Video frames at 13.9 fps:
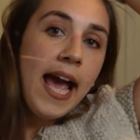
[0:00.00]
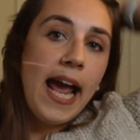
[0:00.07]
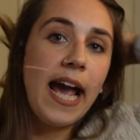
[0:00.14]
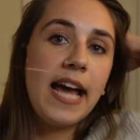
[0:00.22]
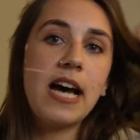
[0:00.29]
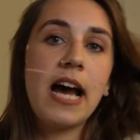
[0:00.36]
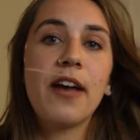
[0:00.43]

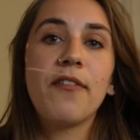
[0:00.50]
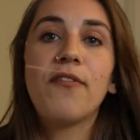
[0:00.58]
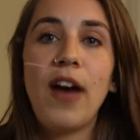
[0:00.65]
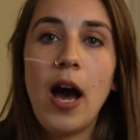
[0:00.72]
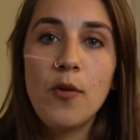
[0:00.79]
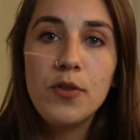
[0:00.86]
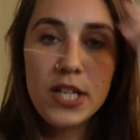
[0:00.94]
And I have
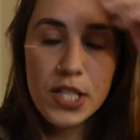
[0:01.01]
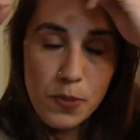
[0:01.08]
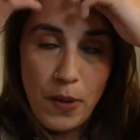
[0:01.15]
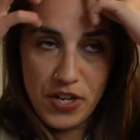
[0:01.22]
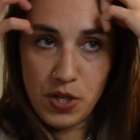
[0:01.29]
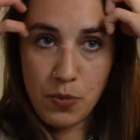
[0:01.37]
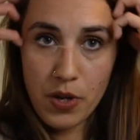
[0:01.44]
found,
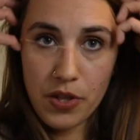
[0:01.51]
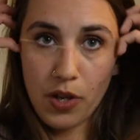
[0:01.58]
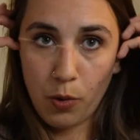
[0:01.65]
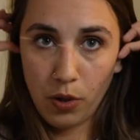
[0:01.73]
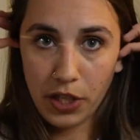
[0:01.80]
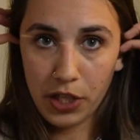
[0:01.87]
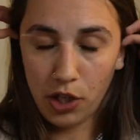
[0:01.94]
especially with
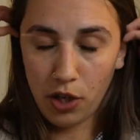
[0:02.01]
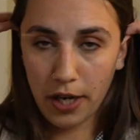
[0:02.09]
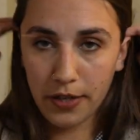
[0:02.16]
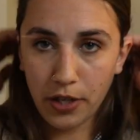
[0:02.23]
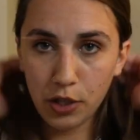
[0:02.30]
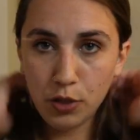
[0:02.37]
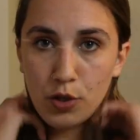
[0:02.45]
acrylic
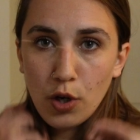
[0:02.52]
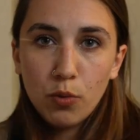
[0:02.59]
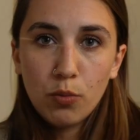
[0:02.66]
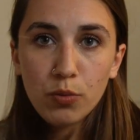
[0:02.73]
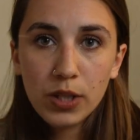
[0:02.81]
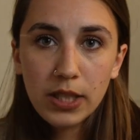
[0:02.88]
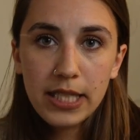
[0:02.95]
yarn, that you
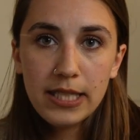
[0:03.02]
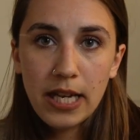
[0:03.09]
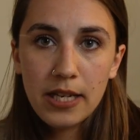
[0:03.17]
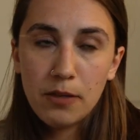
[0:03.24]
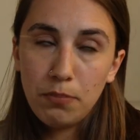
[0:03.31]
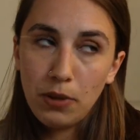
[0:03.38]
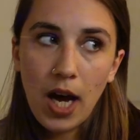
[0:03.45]
don't really
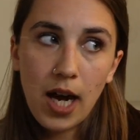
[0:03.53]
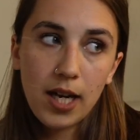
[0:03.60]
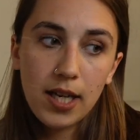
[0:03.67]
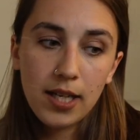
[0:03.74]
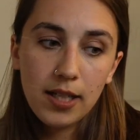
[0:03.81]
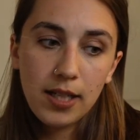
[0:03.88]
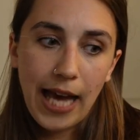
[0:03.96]
tend to
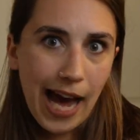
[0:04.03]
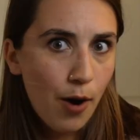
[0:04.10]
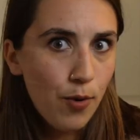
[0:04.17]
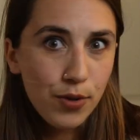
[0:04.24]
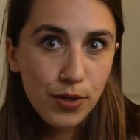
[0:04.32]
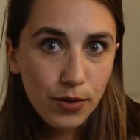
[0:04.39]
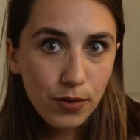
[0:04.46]
block
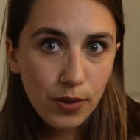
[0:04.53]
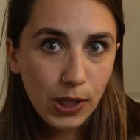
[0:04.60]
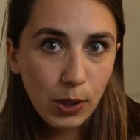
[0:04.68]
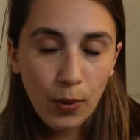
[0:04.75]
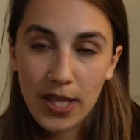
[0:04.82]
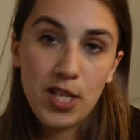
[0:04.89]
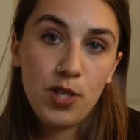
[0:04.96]
out the
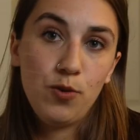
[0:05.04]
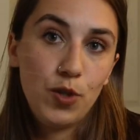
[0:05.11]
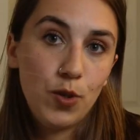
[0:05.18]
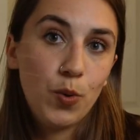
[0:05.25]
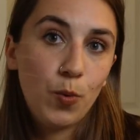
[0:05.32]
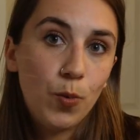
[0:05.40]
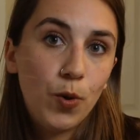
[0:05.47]
way that you do
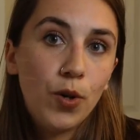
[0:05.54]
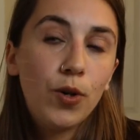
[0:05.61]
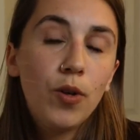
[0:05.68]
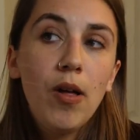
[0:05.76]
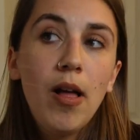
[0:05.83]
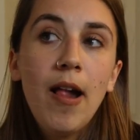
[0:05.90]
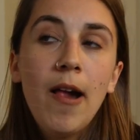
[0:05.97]
with
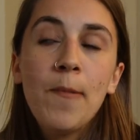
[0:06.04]
wool.